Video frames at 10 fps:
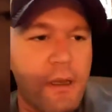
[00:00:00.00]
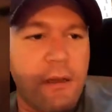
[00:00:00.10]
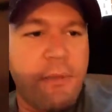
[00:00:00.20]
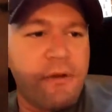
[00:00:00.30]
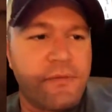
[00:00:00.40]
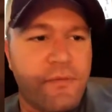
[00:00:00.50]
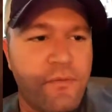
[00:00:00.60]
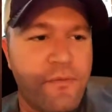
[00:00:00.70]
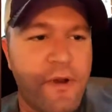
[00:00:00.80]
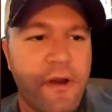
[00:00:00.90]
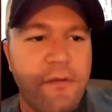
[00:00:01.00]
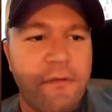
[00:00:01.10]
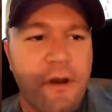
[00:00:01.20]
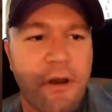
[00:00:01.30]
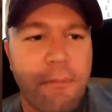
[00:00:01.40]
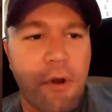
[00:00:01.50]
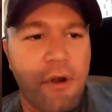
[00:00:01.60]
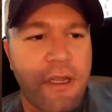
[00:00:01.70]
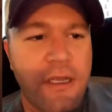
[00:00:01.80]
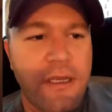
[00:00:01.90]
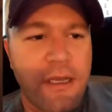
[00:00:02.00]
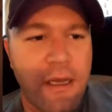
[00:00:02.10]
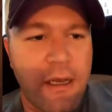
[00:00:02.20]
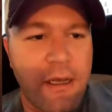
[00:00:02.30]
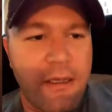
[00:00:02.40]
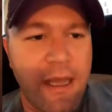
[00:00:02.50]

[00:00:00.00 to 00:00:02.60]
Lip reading: beer is very, very murky and